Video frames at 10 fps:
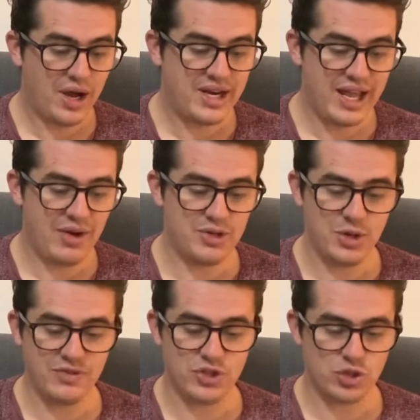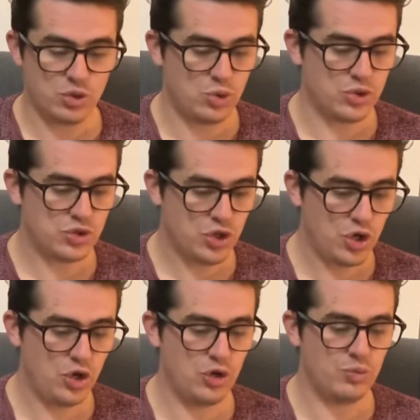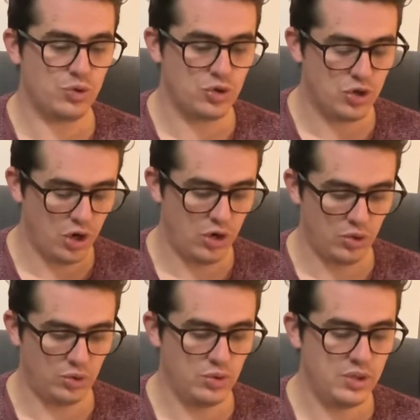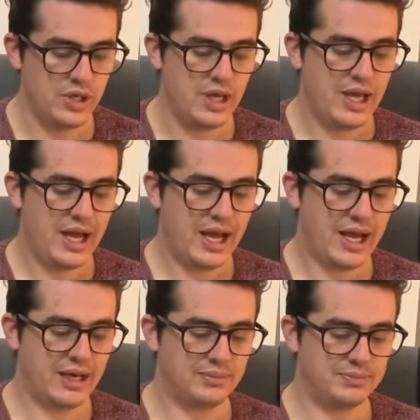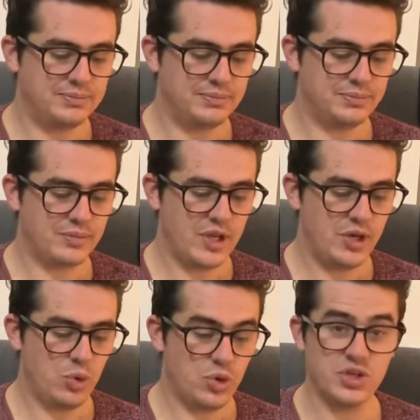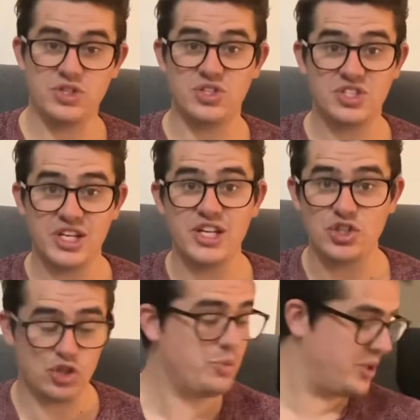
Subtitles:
now, I do have a short-term goal in order to see Jupiter.